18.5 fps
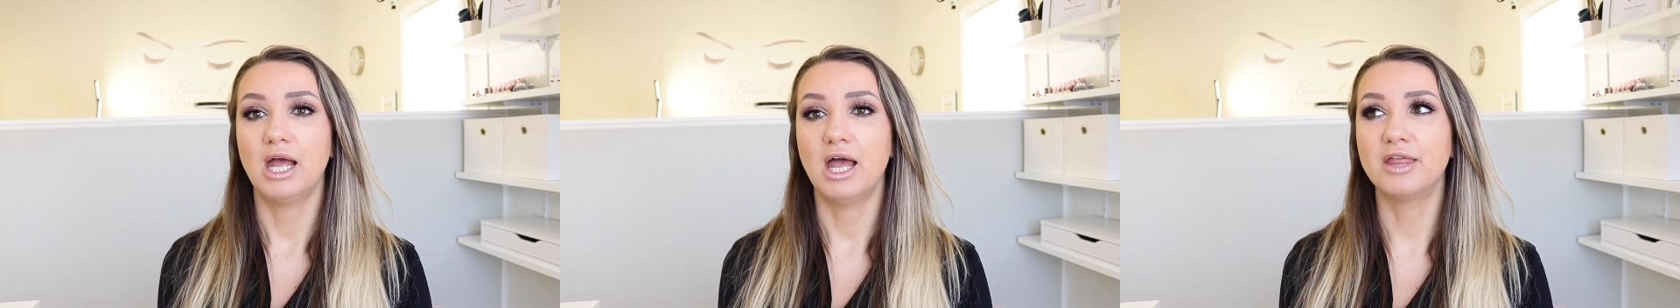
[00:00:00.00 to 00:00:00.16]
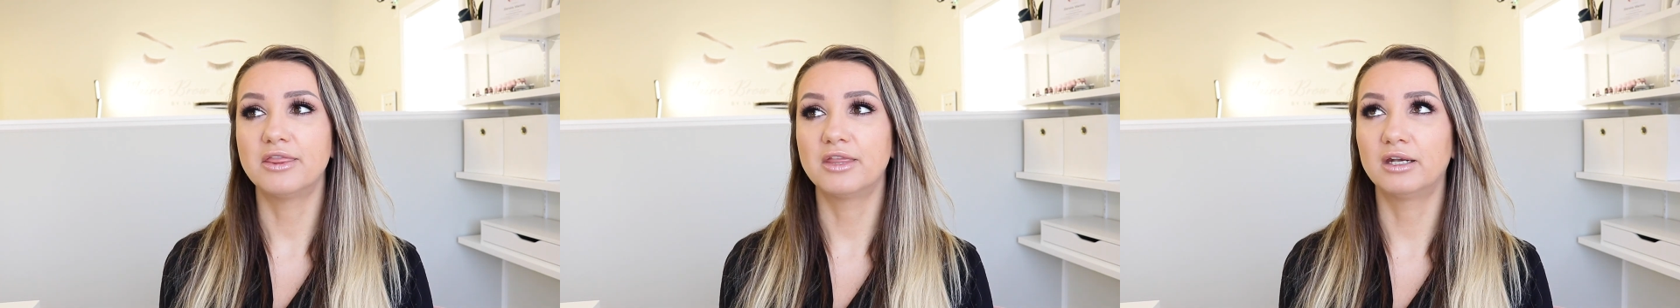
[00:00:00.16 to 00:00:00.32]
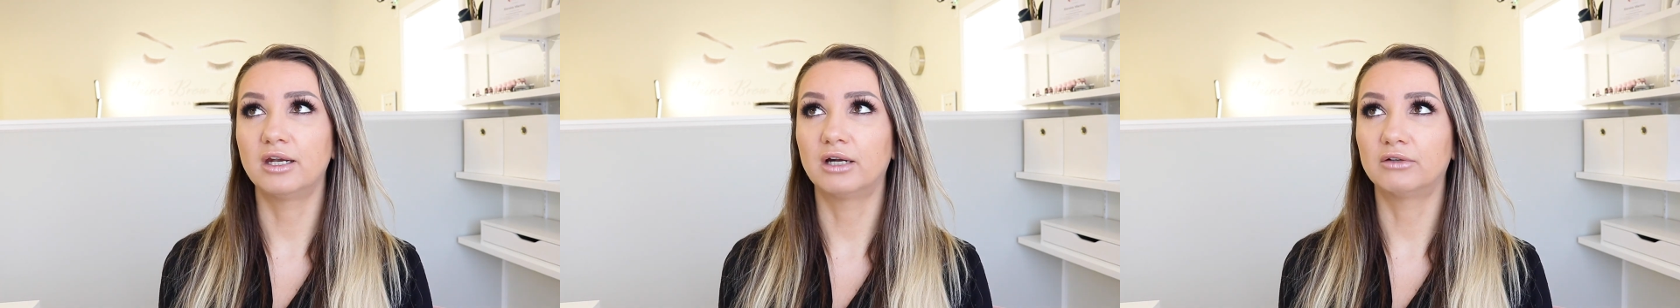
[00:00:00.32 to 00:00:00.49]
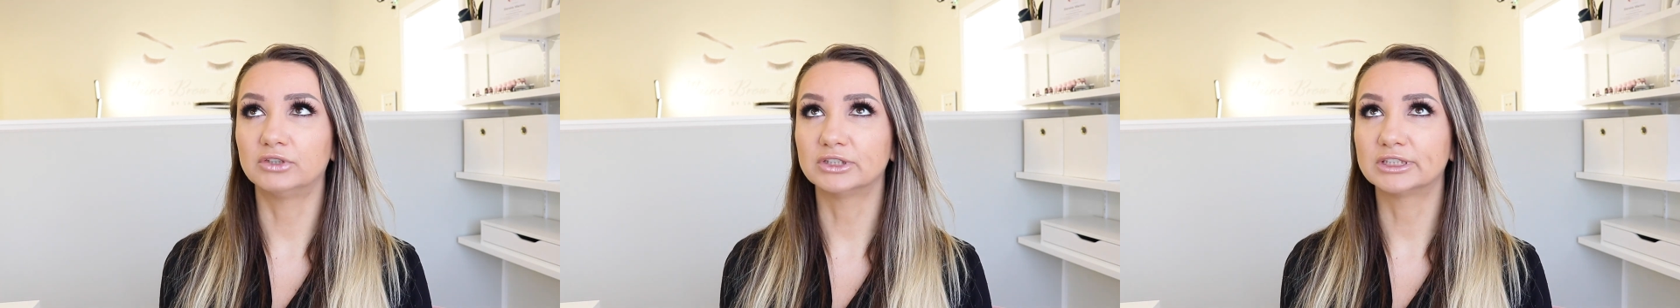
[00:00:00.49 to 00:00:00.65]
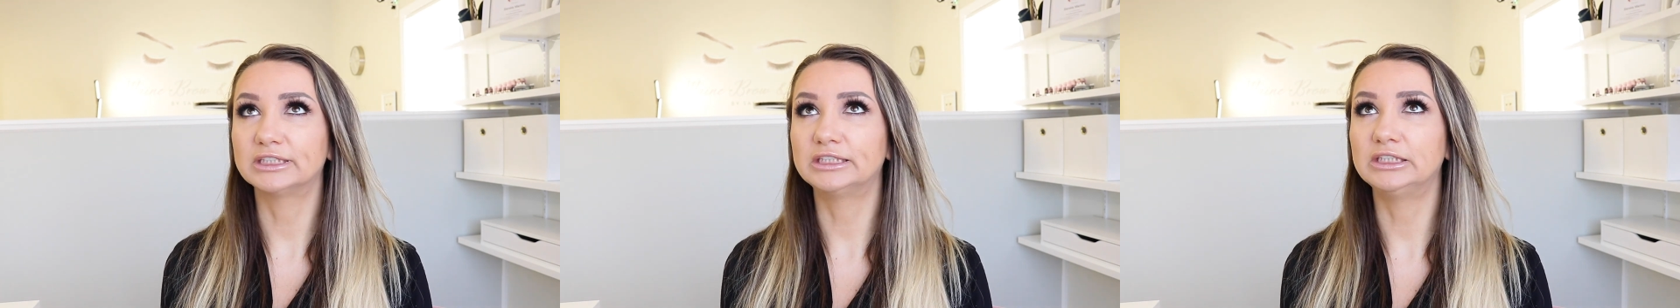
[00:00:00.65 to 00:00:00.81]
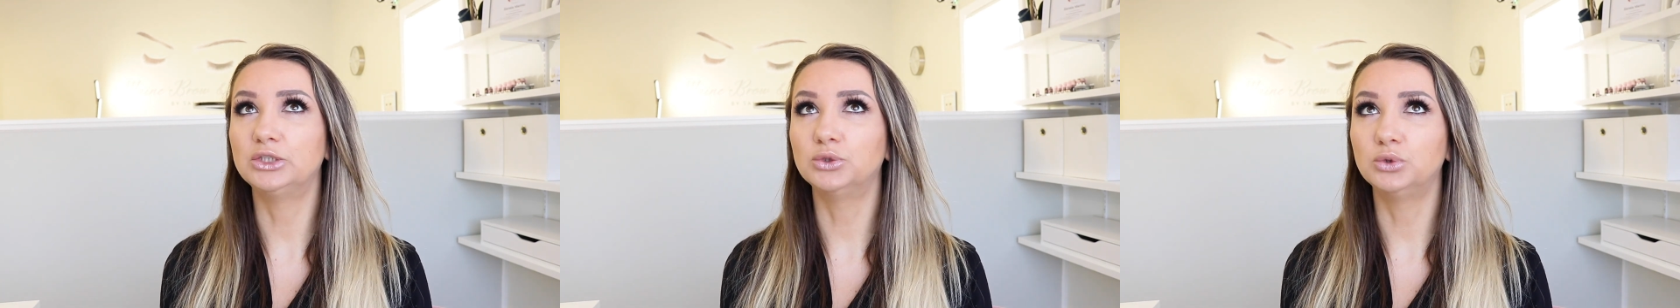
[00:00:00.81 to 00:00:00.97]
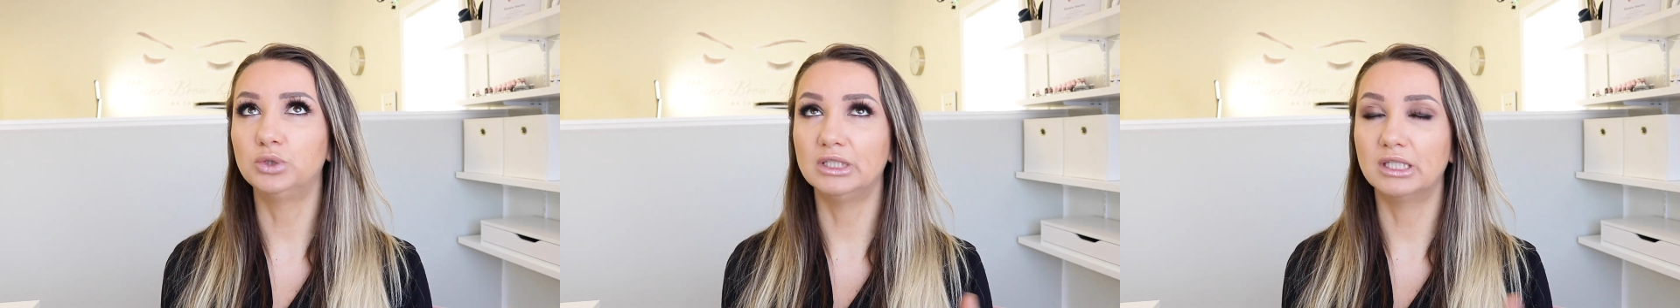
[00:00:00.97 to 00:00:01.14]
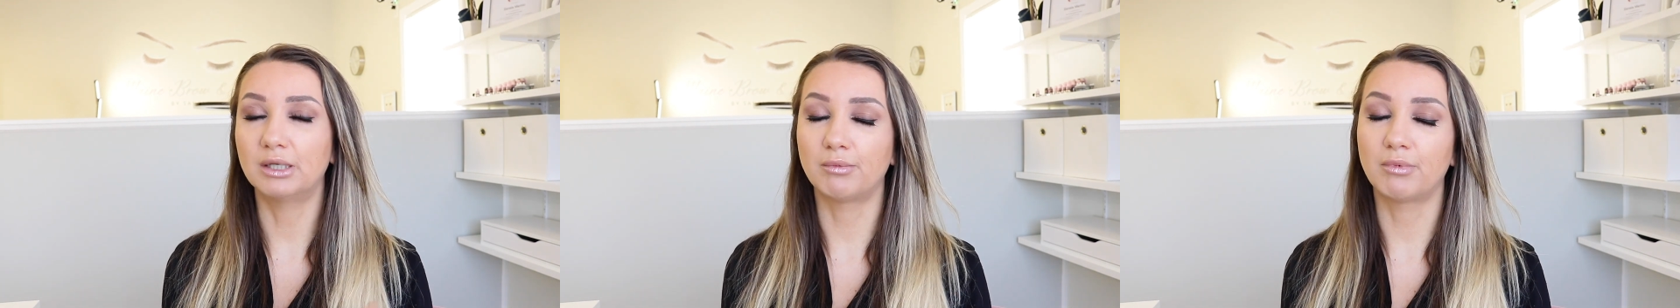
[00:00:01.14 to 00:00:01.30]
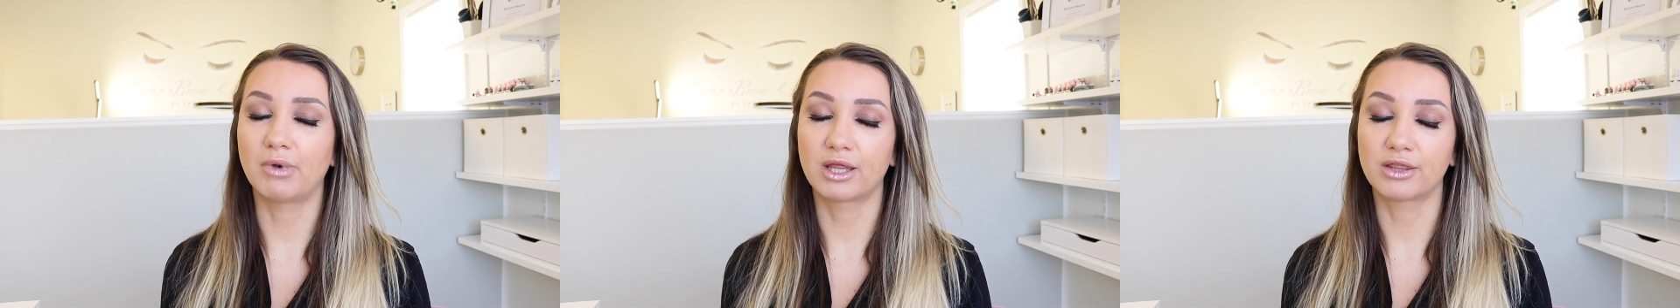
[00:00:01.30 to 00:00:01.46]
and then I will see you in
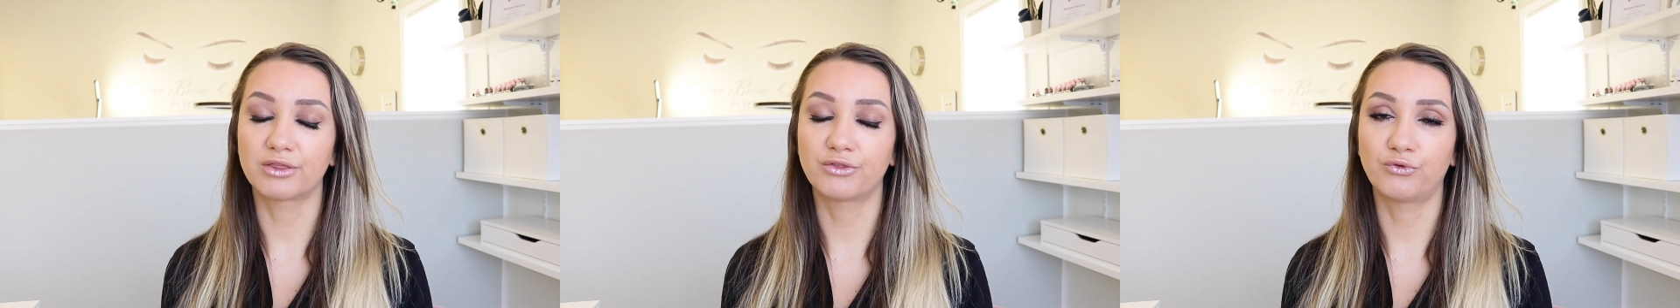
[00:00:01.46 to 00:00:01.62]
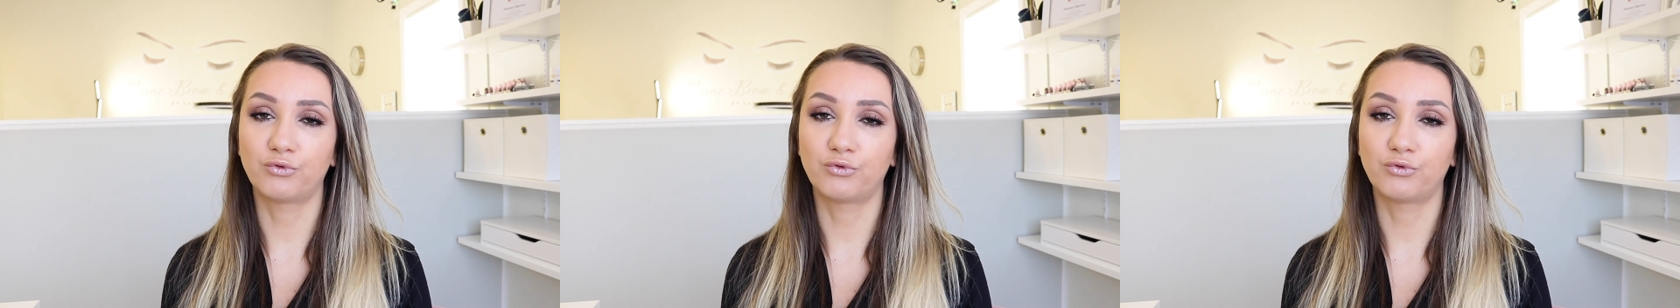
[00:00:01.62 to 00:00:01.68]
a month,